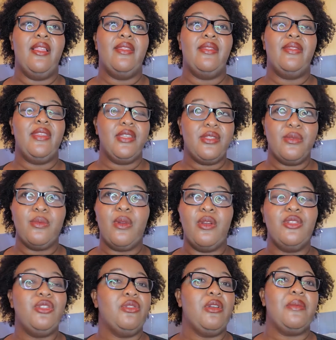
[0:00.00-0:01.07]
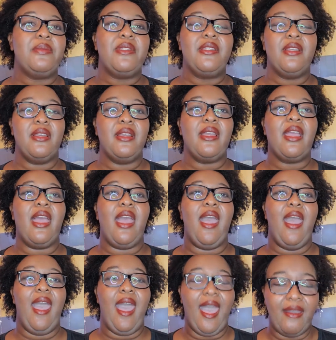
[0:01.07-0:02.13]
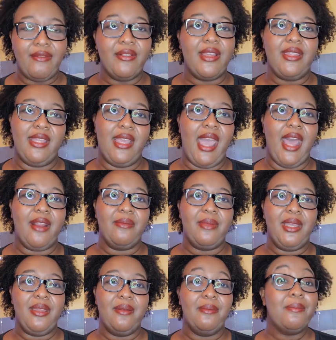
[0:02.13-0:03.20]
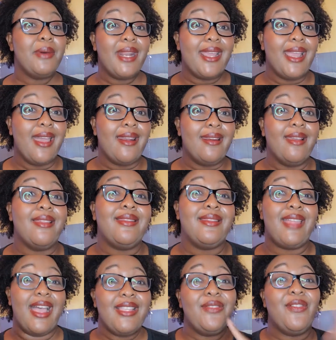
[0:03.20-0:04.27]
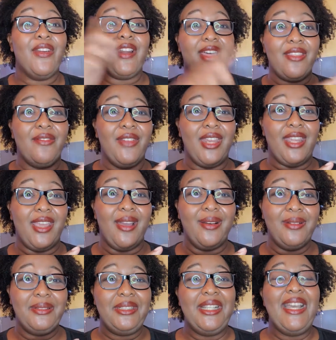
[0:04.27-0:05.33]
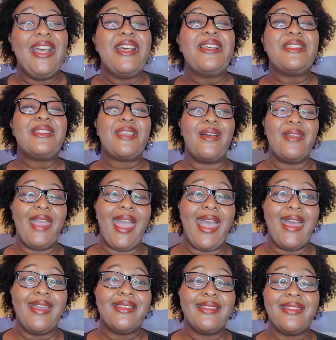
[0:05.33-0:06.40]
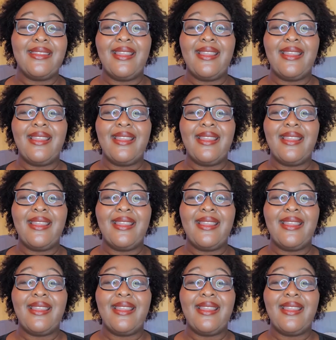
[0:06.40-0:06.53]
this road trip took everything out of me. But again, that's for another video. So yes,